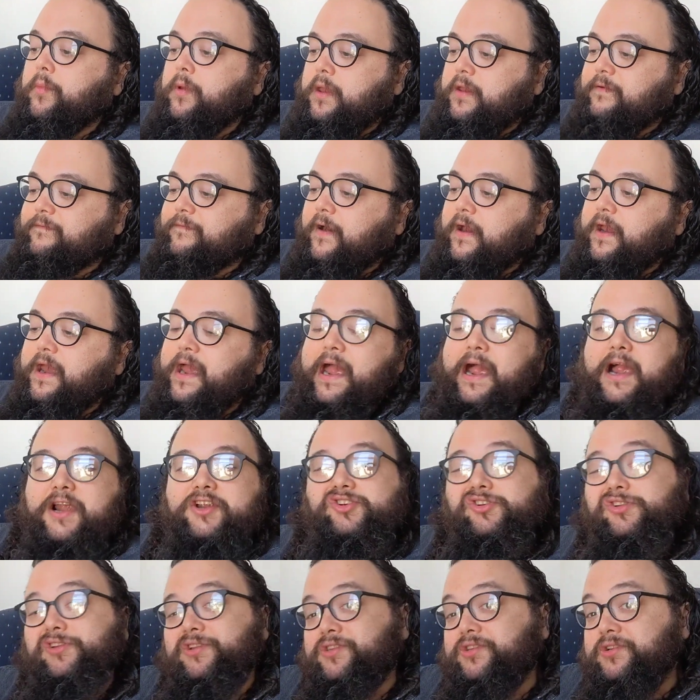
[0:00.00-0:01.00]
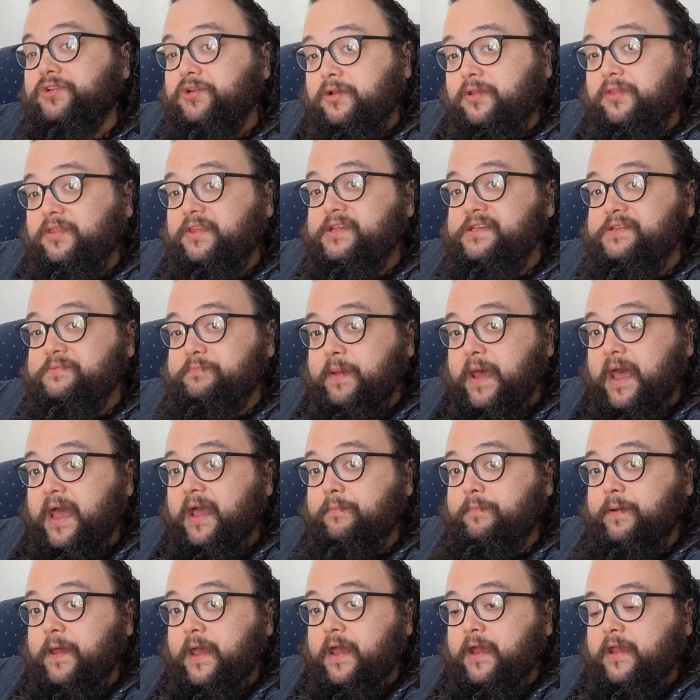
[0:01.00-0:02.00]
If I actually took this
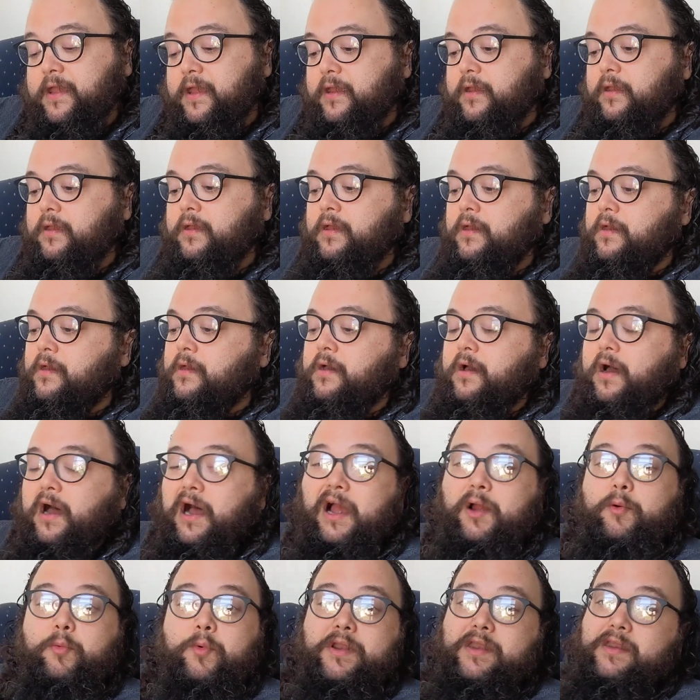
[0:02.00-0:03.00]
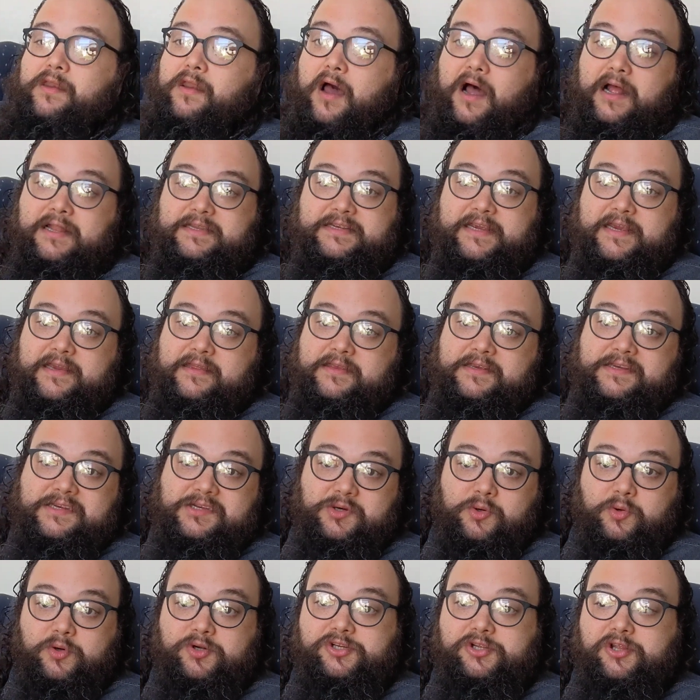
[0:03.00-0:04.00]
backpacking, I would not take this
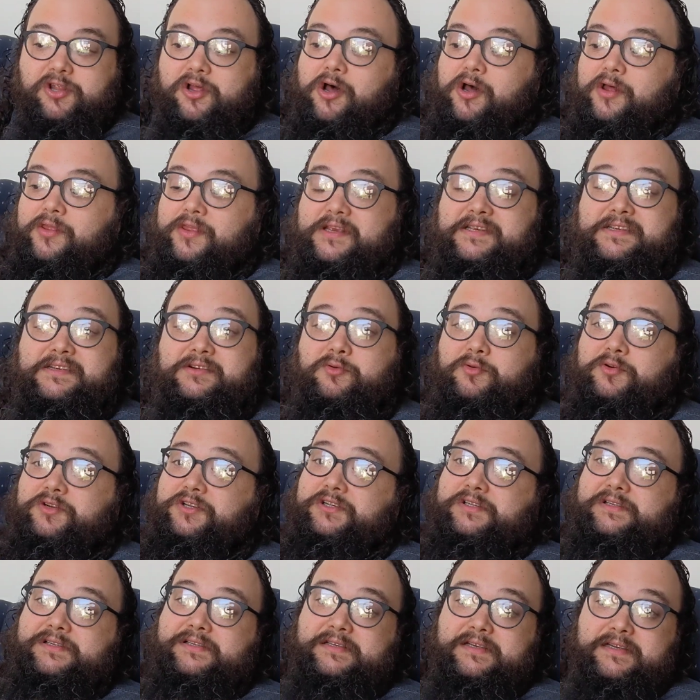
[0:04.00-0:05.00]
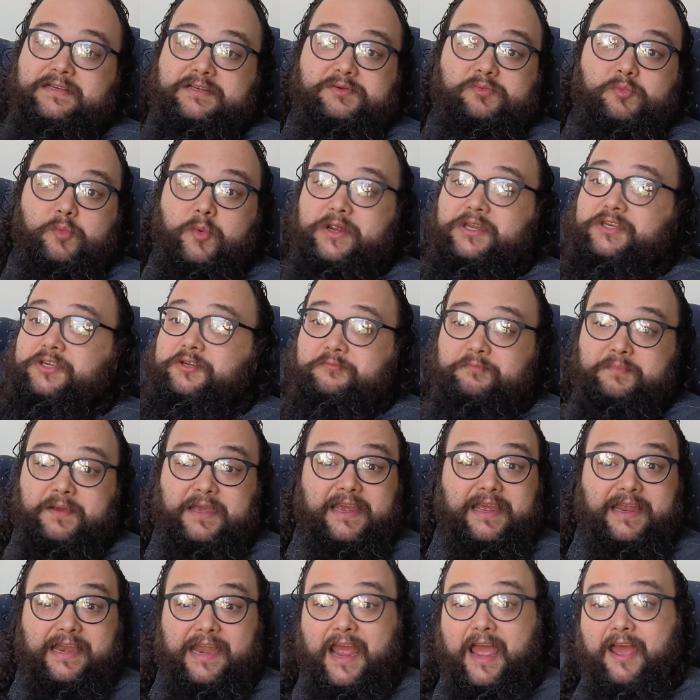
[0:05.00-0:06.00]
torch along. This torch is way too
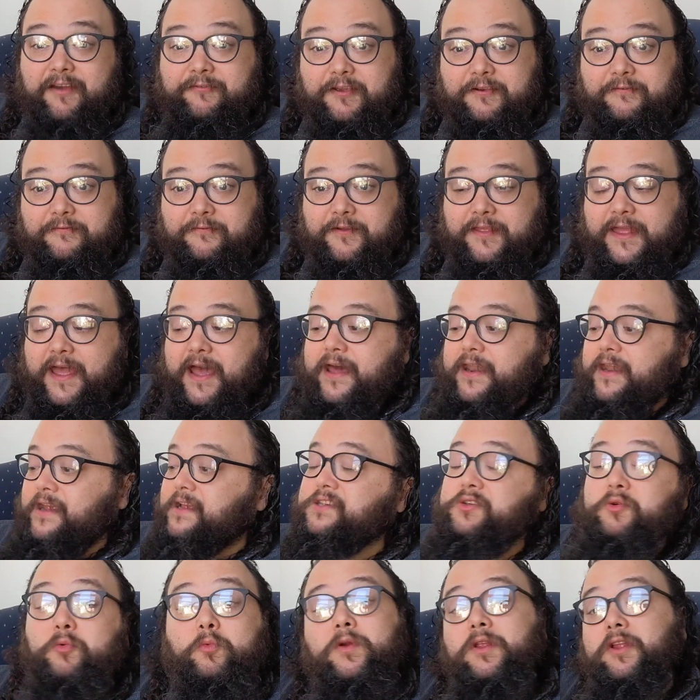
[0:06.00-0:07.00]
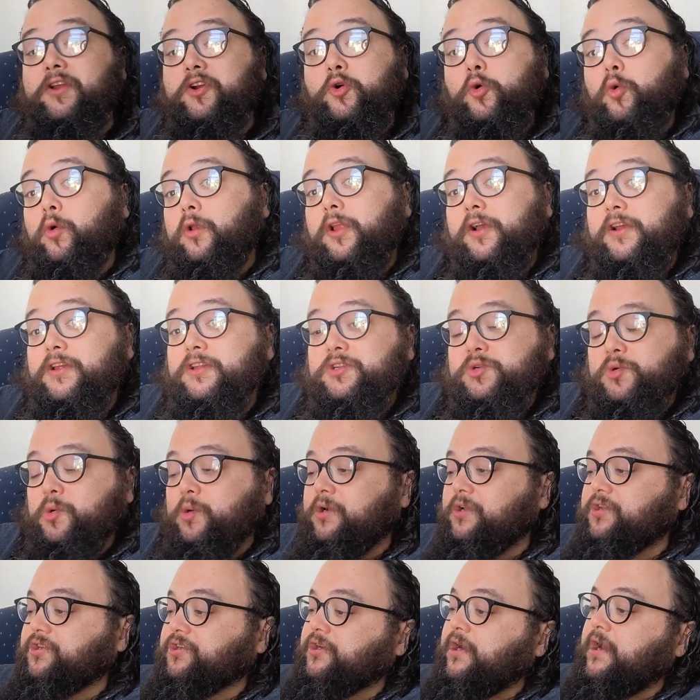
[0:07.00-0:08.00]
big and heavy for that. It's a really cool looking
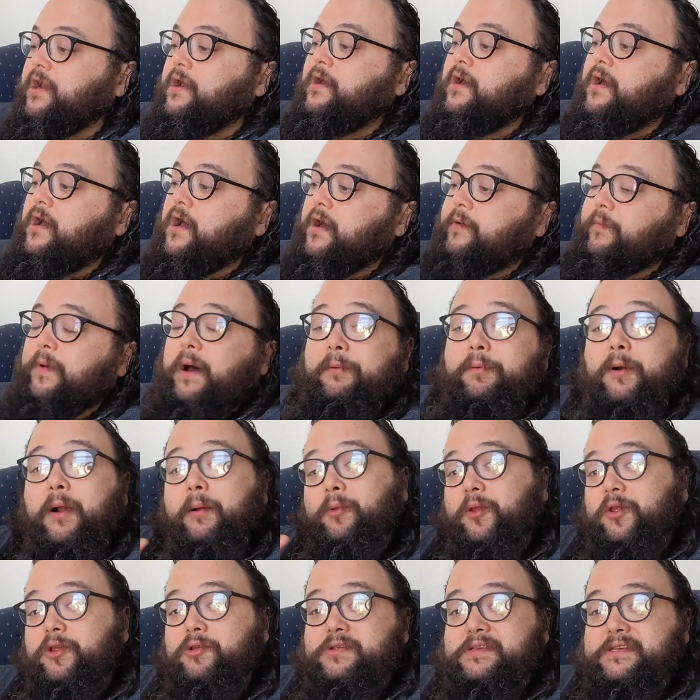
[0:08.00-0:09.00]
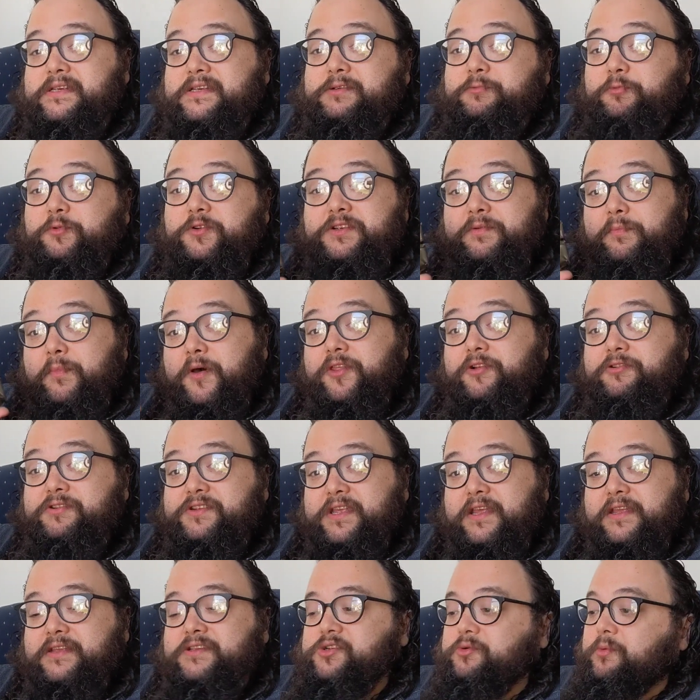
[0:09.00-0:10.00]
torch. I'll probably use this for some other
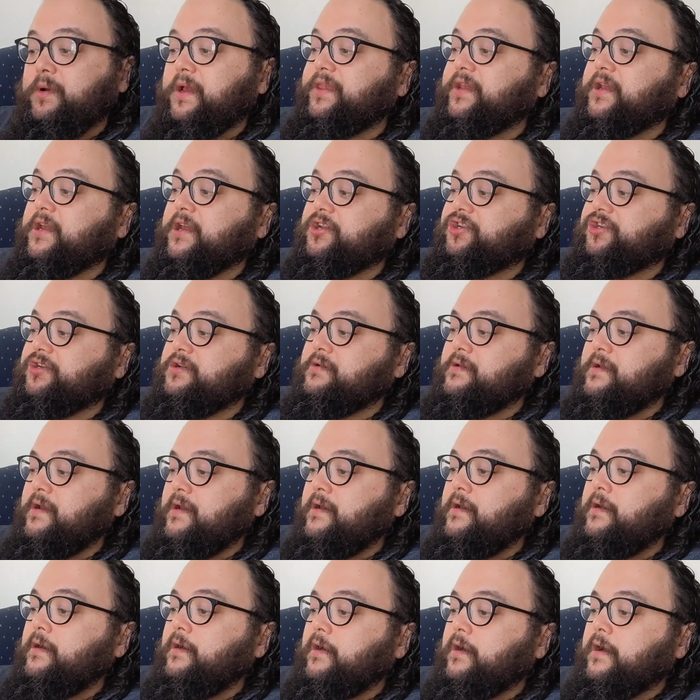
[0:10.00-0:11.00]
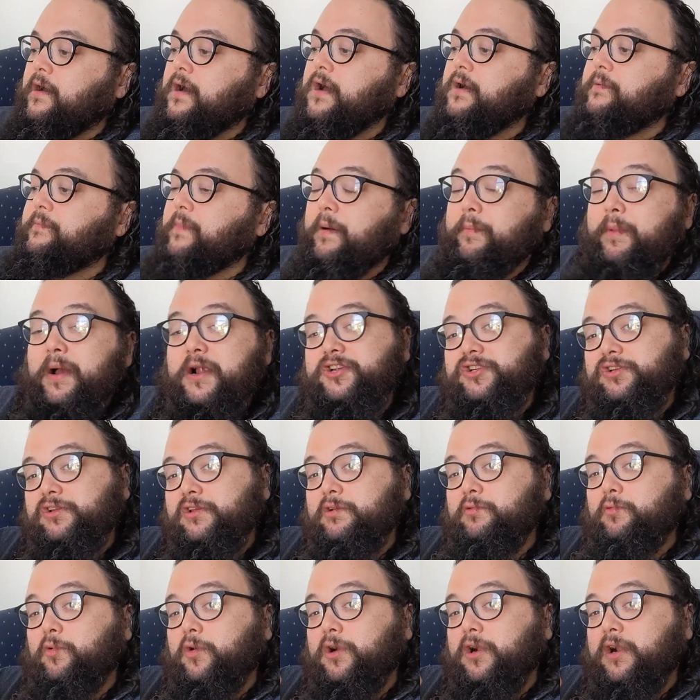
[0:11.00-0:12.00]
things around the kitchen. I'm
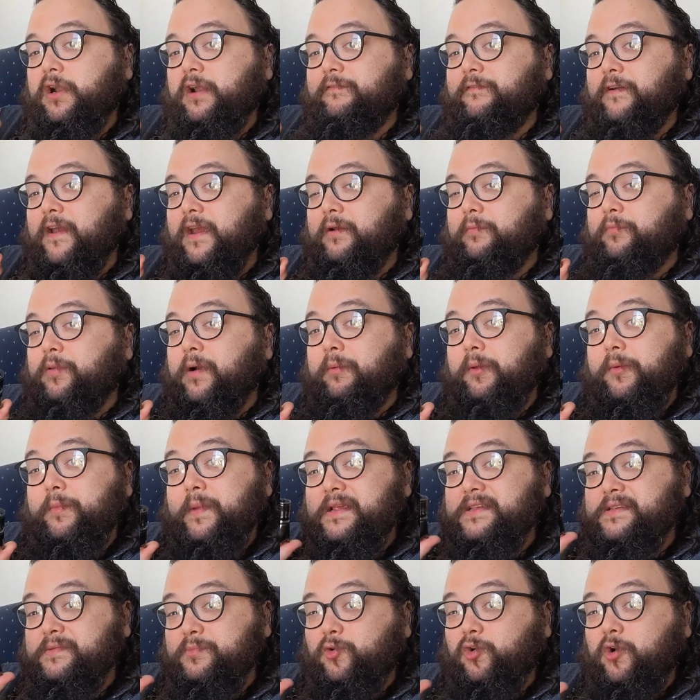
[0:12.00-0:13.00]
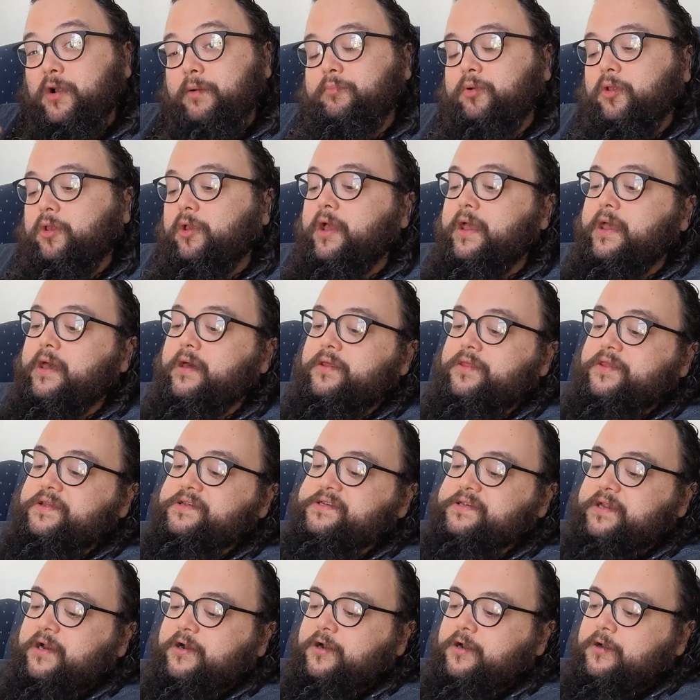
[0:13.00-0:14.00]
actually wondering if I could probably make some creme brulee out of
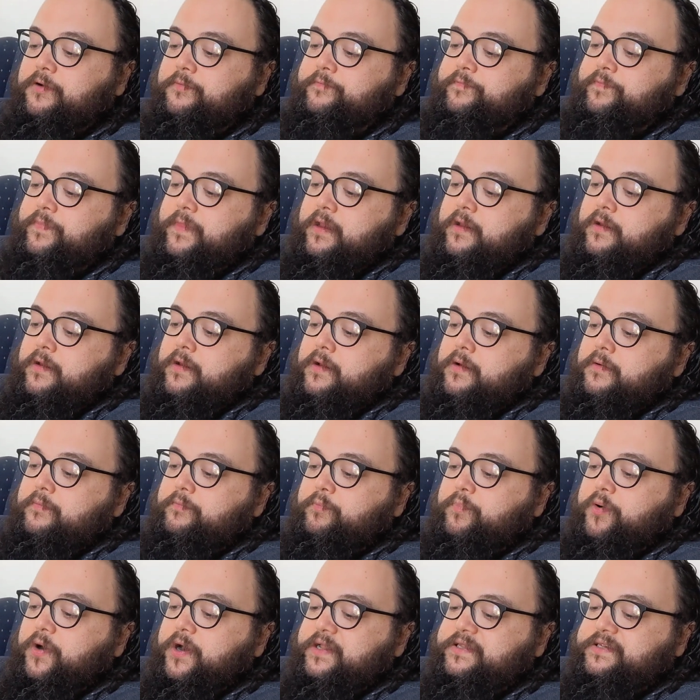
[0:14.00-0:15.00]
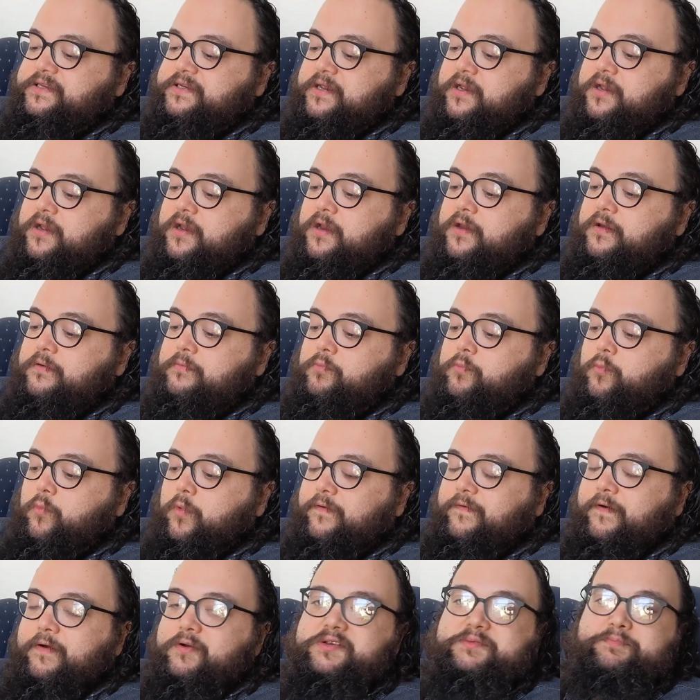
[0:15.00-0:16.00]
this sucker. But
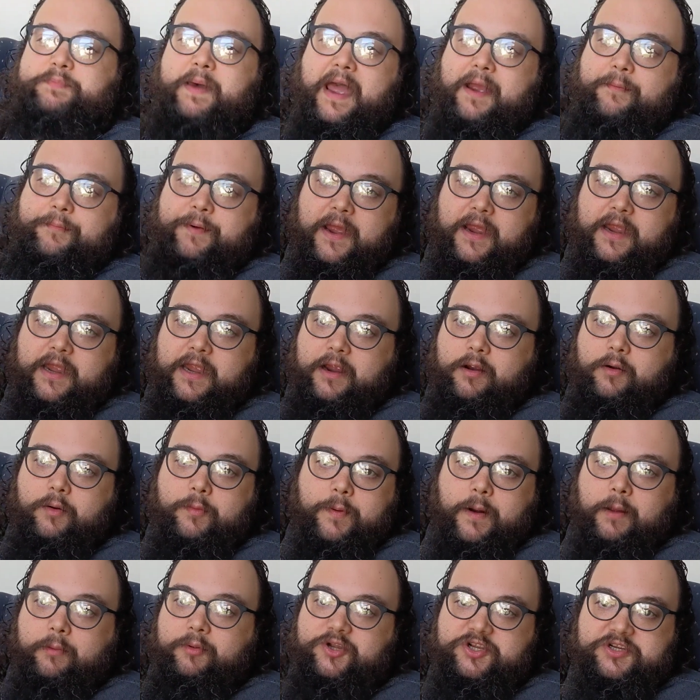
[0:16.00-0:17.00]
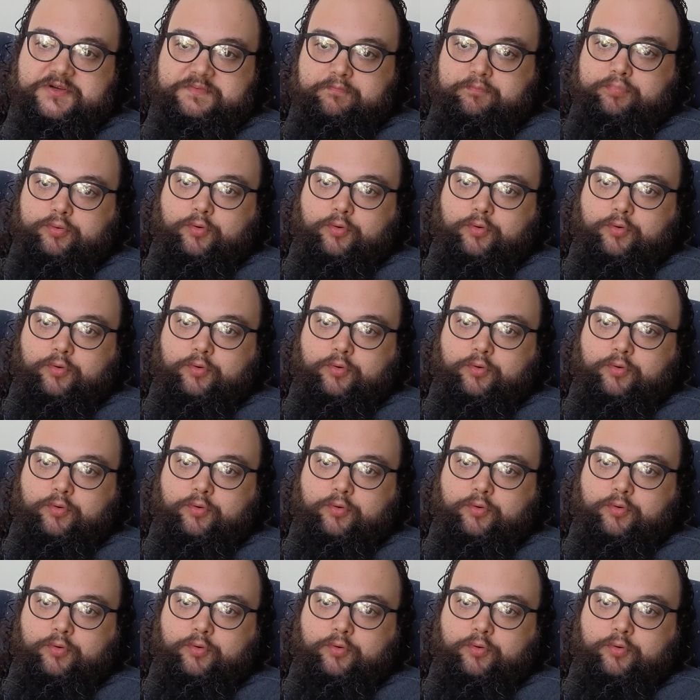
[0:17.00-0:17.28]
if I was backpacking, I would probably just